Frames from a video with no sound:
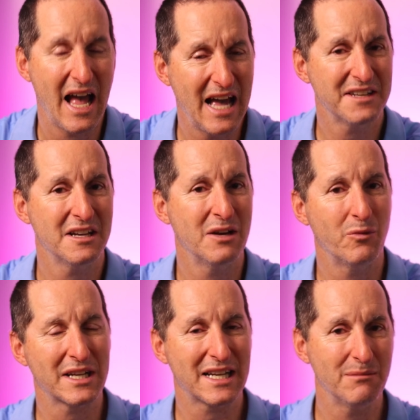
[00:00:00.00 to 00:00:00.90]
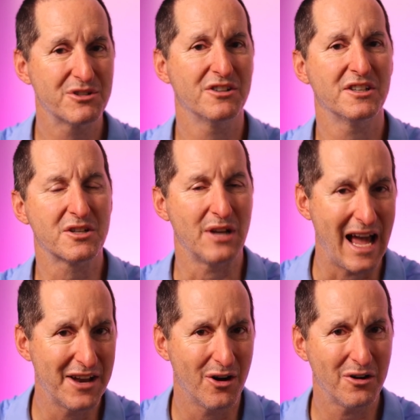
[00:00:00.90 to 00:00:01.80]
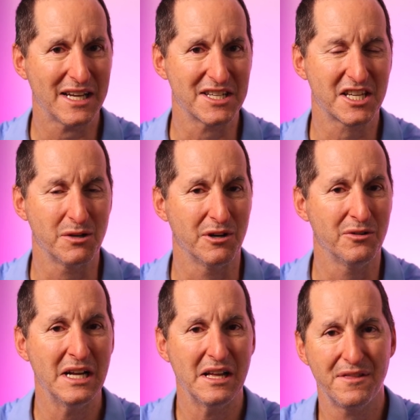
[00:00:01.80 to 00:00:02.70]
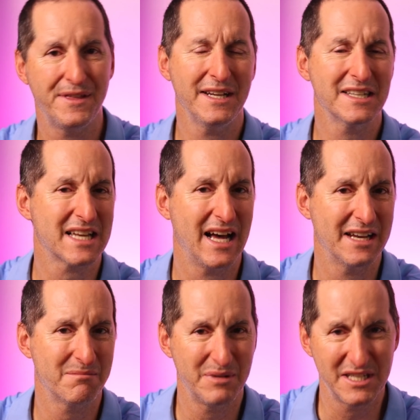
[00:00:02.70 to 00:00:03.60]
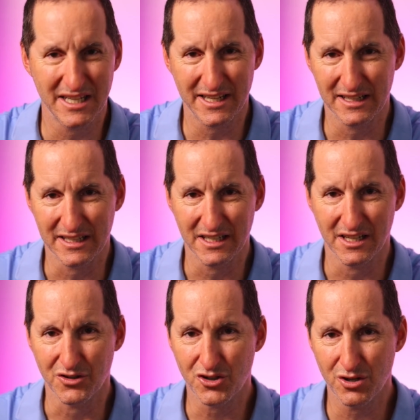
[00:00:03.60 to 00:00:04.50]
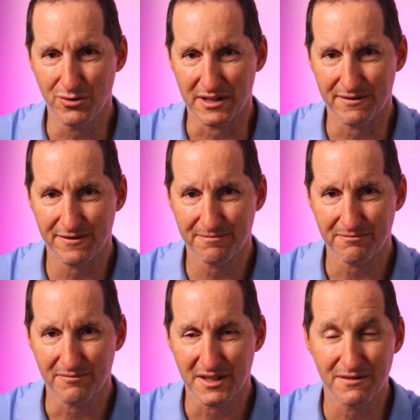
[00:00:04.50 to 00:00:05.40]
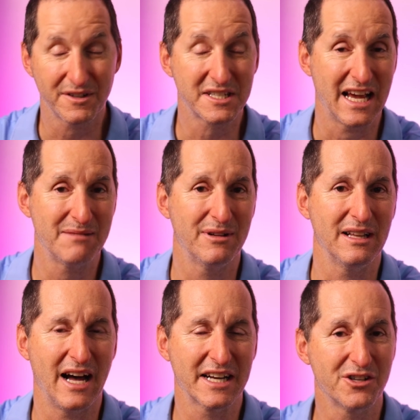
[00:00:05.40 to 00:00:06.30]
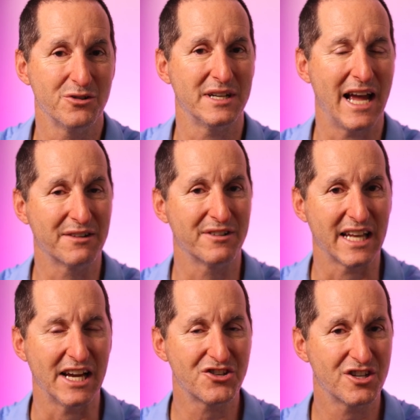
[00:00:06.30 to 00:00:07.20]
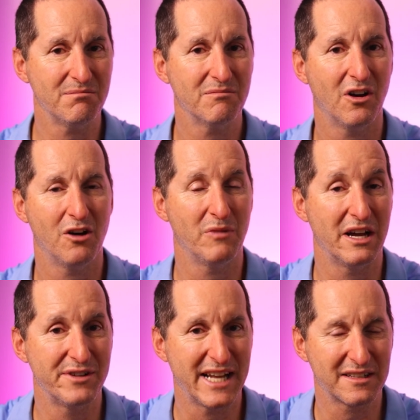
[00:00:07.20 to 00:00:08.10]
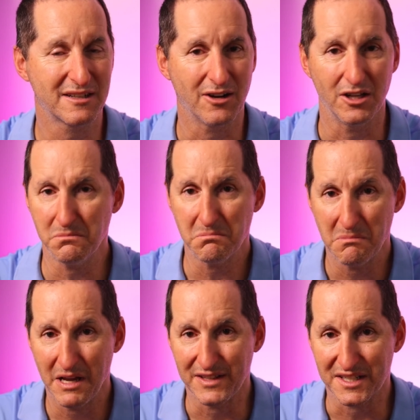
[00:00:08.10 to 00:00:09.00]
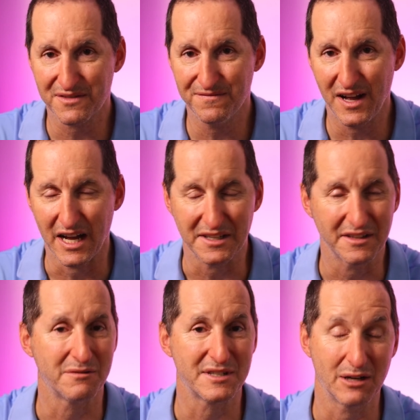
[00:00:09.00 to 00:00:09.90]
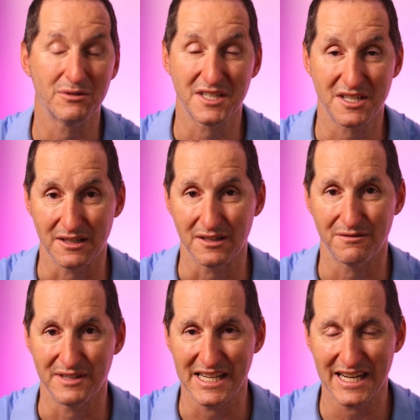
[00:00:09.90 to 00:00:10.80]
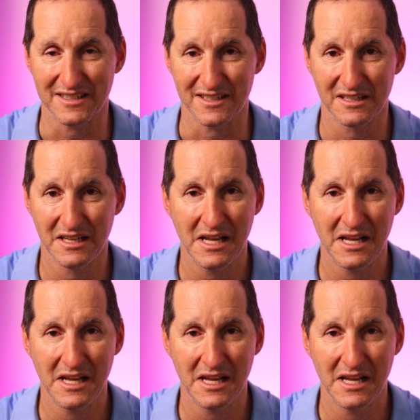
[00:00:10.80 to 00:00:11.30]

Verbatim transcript: And when it comes to just ad hoc SQL, things aren't particularly intuitive. For example, I can do an aggregation on a redacted column, and that's fine. The result is still redacted.